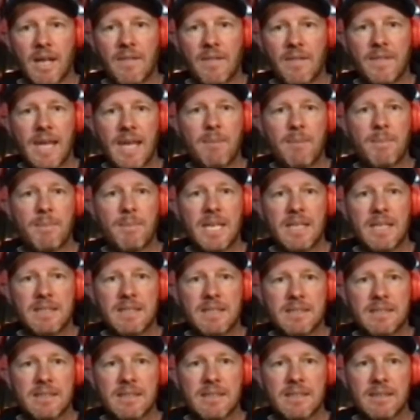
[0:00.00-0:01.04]
and that
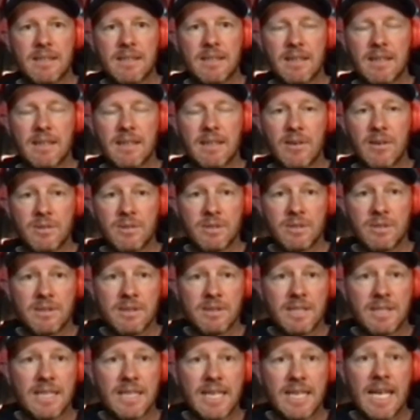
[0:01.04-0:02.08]
means that those
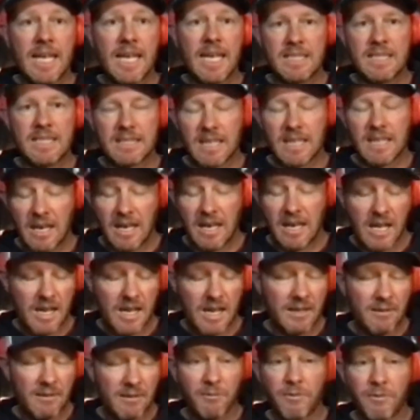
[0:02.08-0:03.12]
kids are
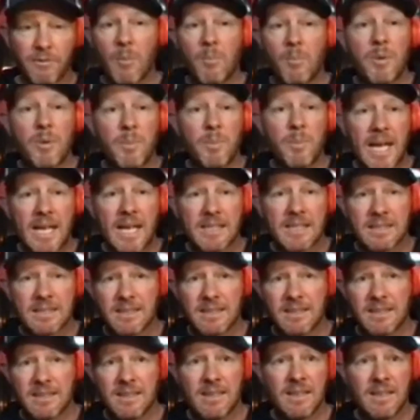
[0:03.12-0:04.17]
learning from the
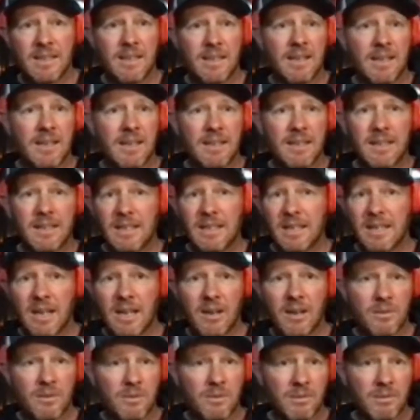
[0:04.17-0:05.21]
best, you
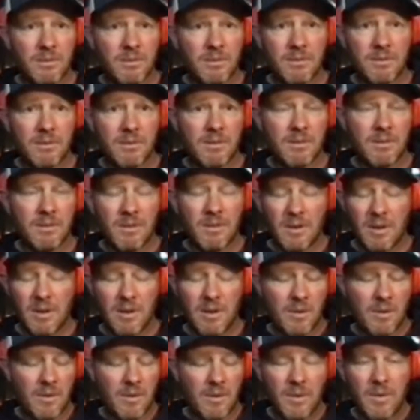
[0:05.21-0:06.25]
know,
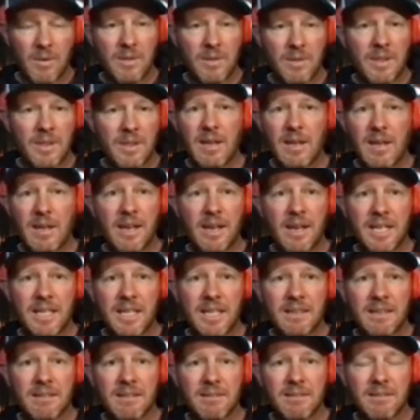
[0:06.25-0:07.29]
they're
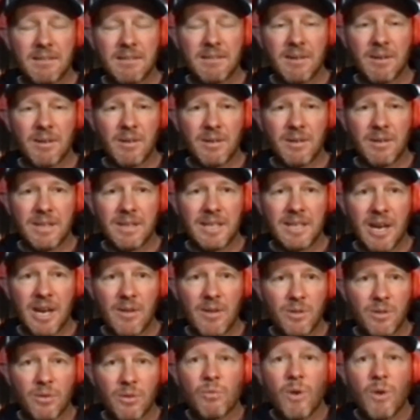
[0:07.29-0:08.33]
learning, you
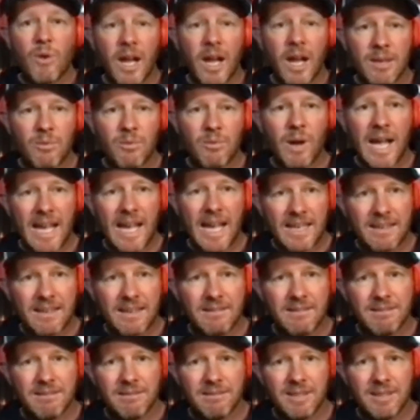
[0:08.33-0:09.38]
know, the right way,
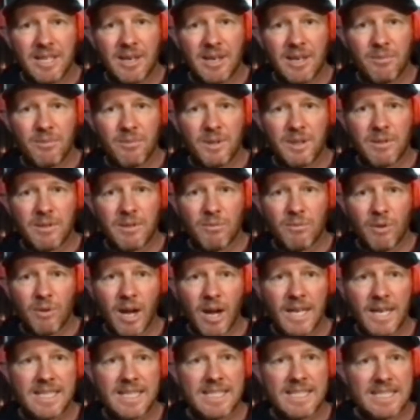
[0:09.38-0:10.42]
you know, with the
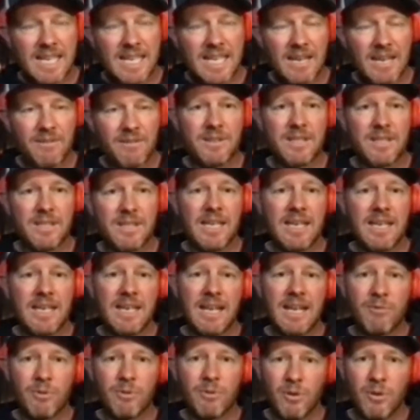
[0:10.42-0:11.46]
right safety
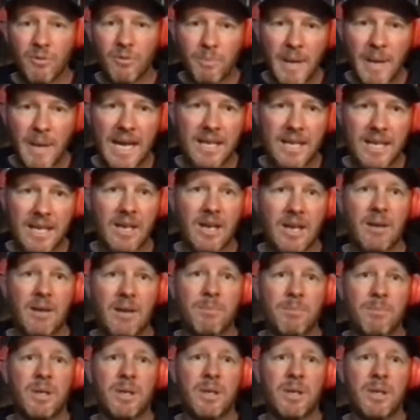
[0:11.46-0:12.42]
level of backup,